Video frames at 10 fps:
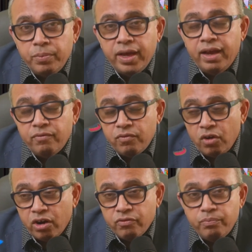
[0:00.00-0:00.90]
have a
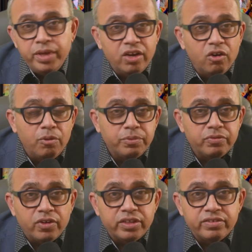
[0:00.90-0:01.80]
lot of big hopes
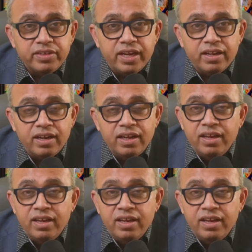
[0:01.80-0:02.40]
for this channel,